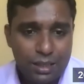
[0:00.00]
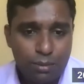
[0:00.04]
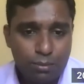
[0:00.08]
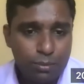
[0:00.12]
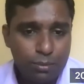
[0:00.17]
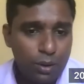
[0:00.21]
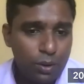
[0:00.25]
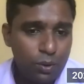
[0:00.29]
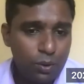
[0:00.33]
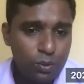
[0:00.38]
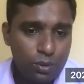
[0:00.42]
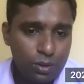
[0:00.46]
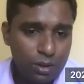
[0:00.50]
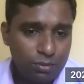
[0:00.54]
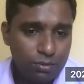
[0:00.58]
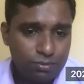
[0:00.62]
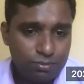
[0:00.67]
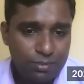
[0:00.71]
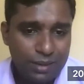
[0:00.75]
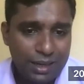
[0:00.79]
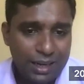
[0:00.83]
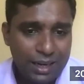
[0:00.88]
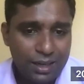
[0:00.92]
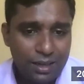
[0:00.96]
amount of
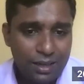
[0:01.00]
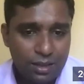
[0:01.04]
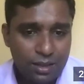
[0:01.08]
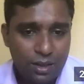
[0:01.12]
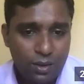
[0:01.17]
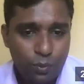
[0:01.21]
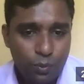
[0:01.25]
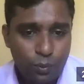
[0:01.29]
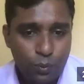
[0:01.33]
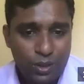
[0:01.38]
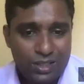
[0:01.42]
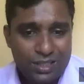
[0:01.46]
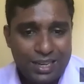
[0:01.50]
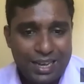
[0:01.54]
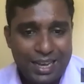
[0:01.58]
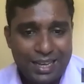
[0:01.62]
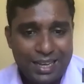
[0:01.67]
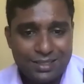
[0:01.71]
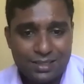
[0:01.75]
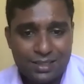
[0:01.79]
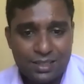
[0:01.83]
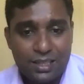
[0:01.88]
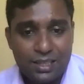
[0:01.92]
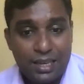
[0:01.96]
blood which
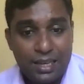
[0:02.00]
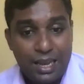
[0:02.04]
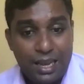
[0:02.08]
has